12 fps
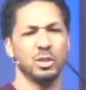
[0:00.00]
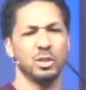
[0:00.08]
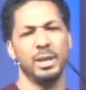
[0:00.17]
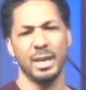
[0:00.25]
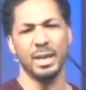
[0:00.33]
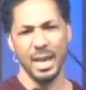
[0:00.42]

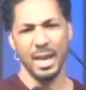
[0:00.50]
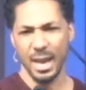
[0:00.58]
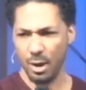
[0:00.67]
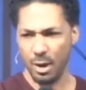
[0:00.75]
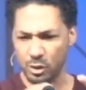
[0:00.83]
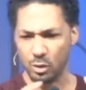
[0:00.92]
week
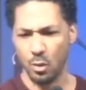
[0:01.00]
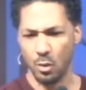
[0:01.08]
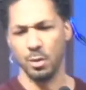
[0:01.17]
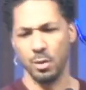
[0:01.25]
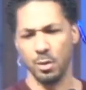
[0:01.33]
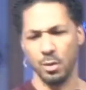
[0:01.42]
and what's
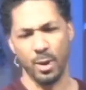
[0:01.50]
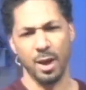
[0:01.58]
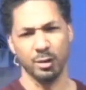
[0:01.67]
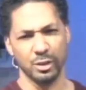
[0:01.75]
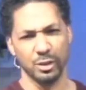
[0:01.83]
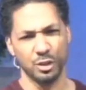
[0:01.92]
going on
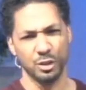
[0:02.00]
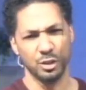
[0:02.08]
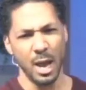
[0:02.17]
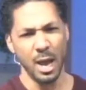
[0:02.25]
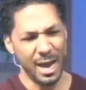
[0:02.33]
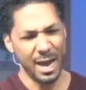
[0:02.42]
around us. So
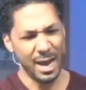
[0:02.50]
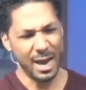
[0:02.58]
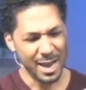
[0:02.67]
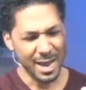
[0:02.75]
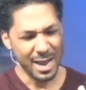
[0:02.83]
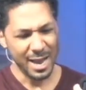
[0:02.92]

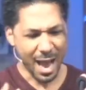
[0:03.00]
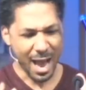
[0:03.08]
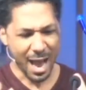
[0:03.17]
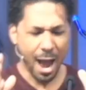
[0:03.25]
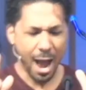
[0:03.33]
I